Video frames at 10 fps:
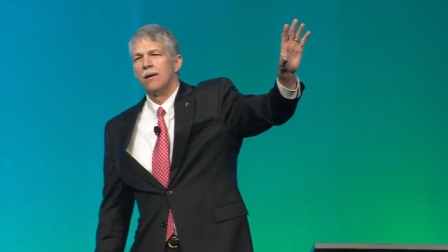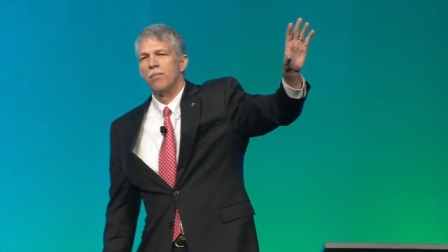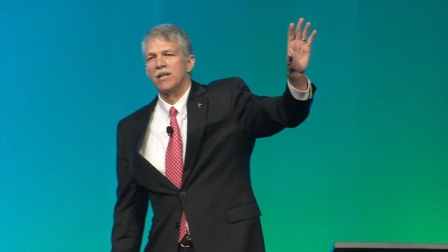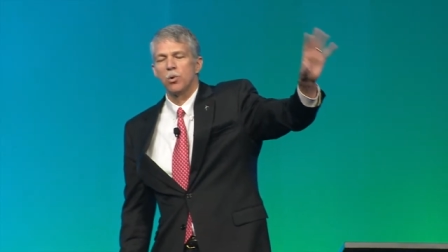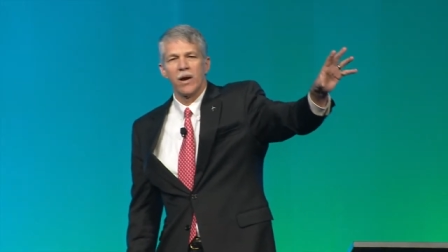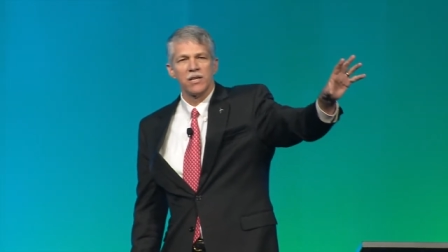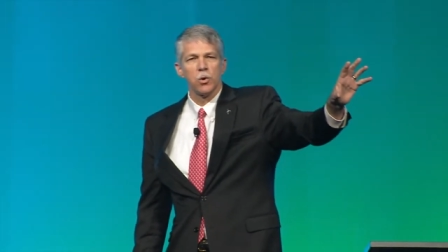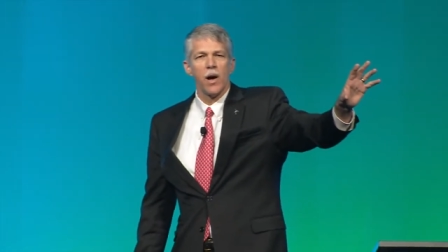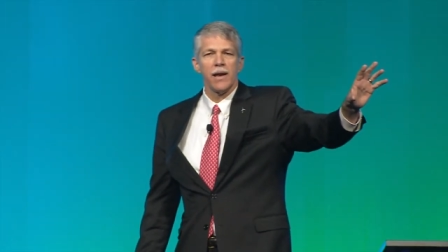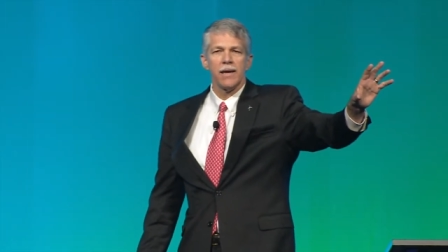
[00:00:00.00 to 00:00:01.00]
by
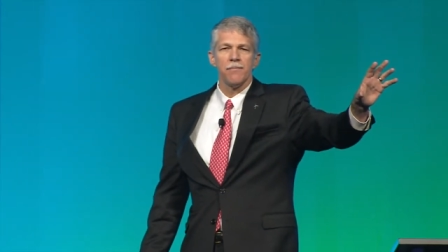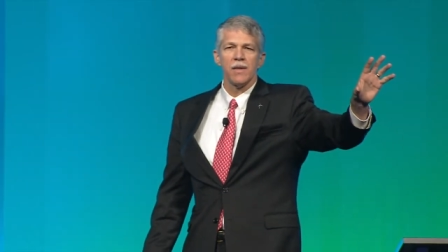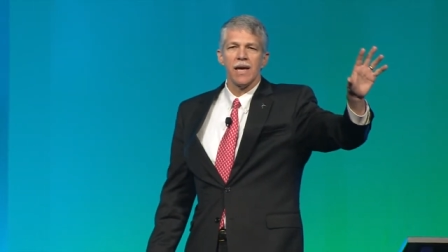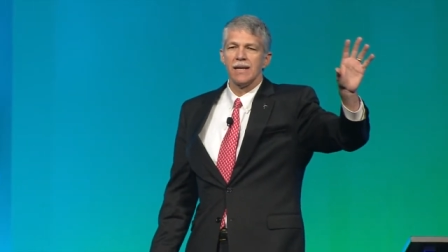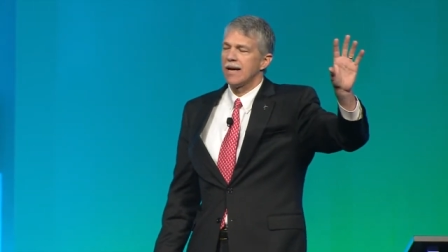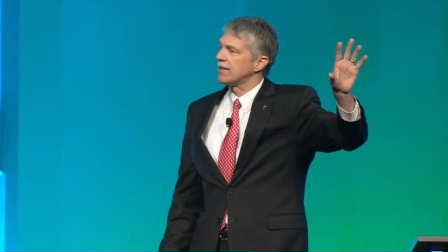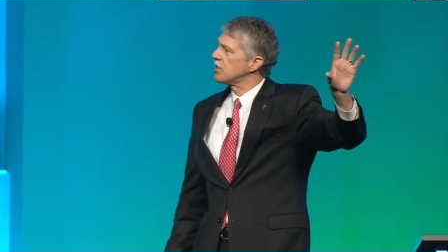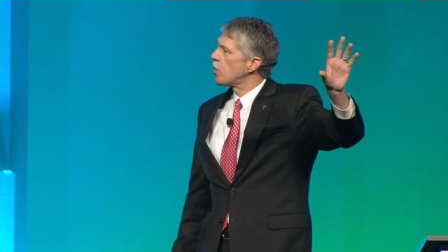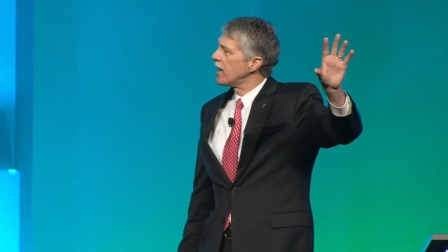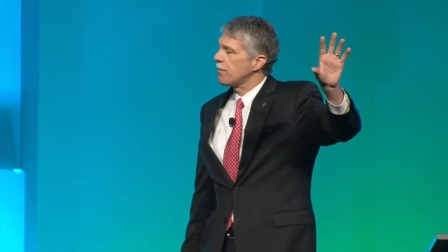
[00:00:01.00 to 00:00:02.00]
2020 and to get to
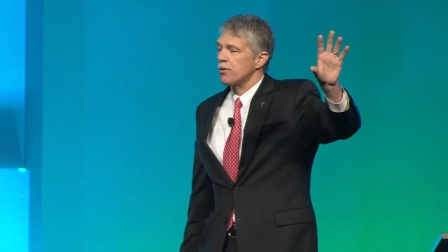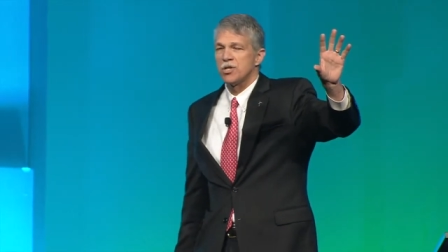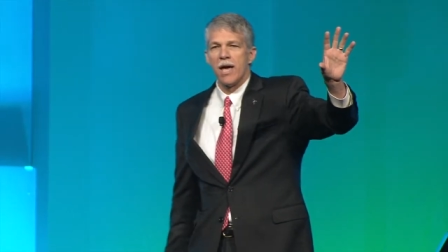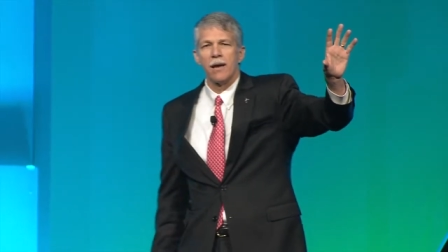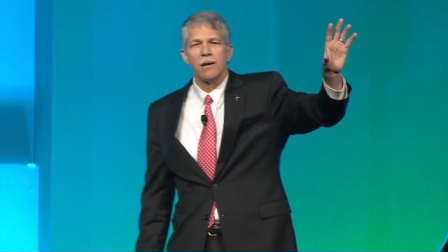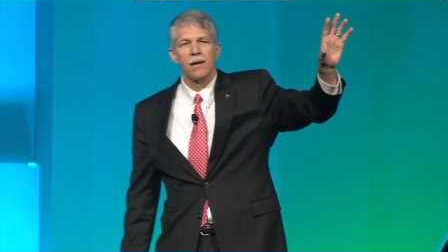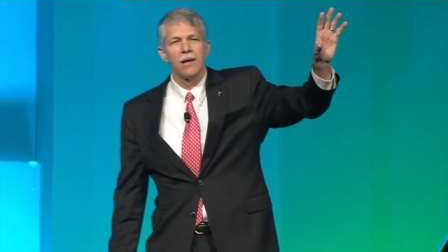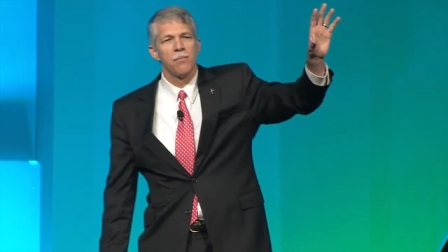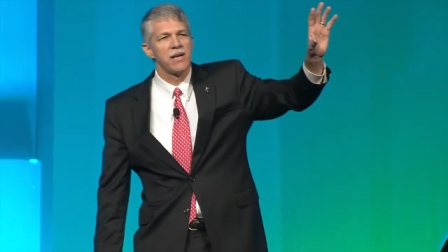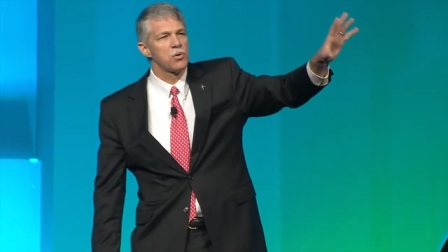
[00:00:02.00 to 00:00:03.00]
20%
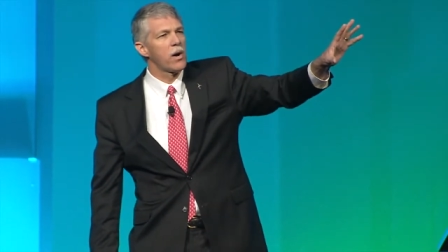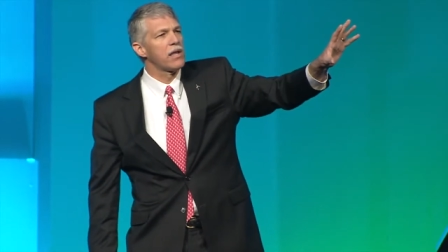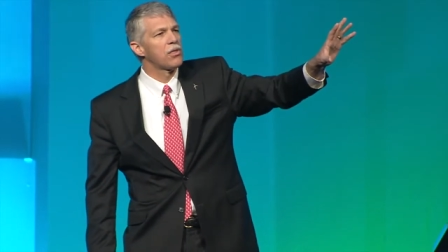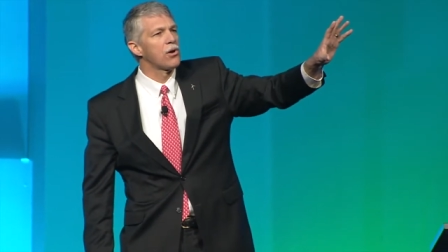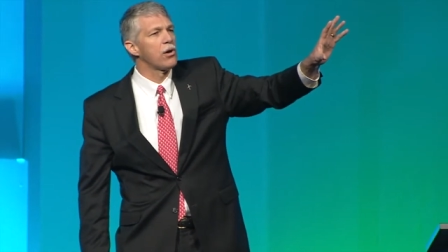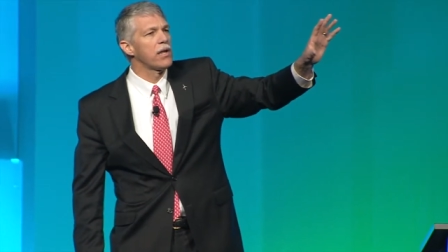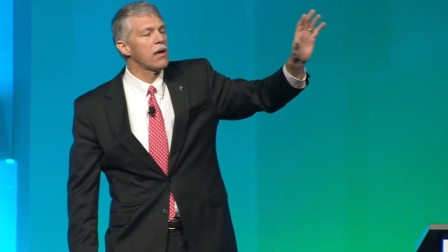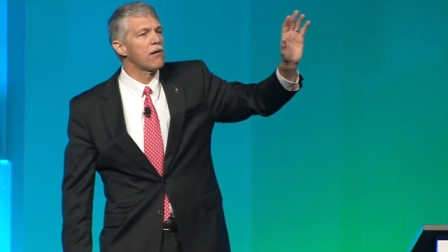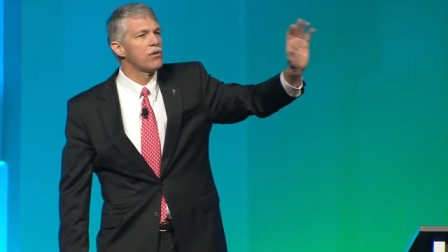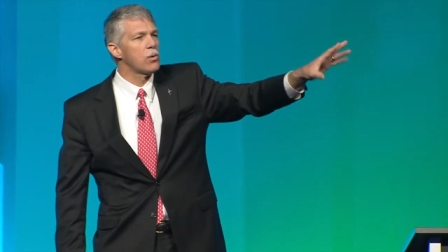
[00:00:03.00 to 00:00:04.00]
by 2030
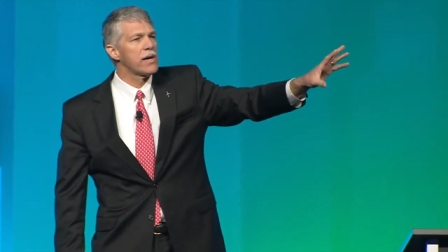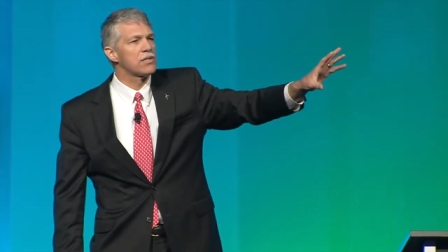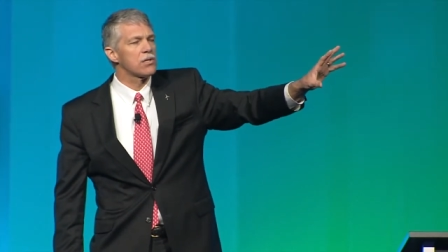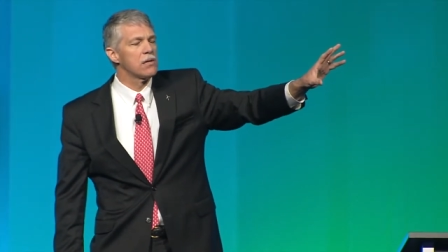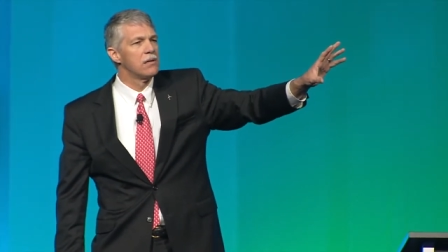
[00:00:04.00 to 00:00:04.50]
of U.S